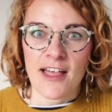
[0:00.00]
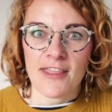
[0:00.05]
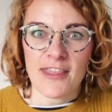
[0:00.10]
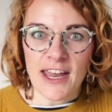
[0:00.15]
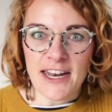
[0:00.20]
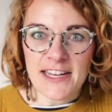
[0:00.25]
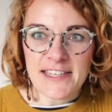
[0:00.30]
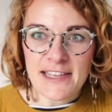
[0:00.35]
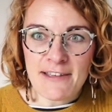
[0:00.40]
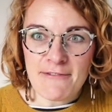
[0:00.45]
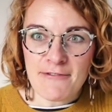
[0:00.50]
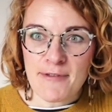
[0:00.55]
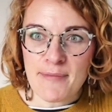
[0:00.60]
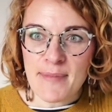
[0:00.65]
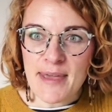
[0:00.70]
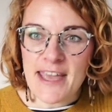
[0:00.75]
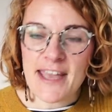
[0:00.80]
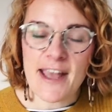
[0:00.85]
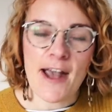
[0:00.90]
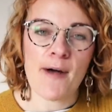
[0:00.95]
That is it for
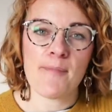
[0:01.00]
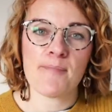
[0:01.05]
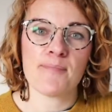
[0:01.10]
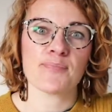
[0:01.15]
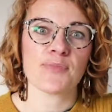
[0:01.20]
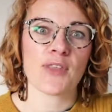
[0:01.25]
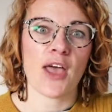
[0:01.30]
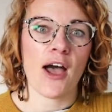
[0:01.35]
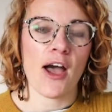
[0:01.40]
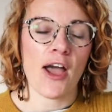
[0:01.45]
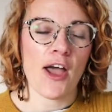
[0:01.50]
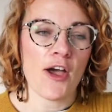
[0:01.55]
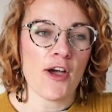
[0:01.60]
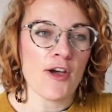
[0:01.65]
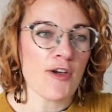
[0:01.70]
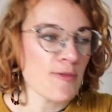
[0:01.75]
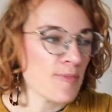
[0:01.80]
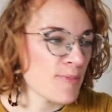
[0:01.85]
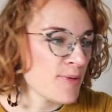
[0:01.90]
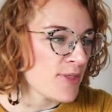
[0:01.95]
me. I
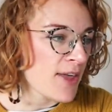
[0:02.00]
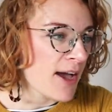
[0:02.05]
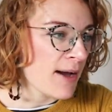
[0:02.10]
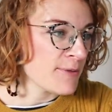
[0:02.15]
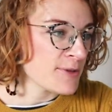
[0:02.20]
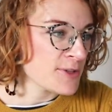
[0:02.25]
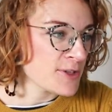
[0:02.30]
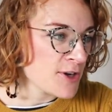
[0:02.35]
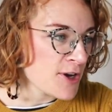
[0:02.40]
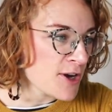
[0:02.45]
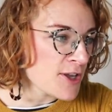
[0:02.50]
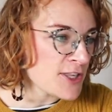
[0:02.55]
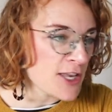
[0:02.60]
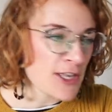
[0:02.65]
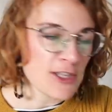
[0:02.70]
hope that was good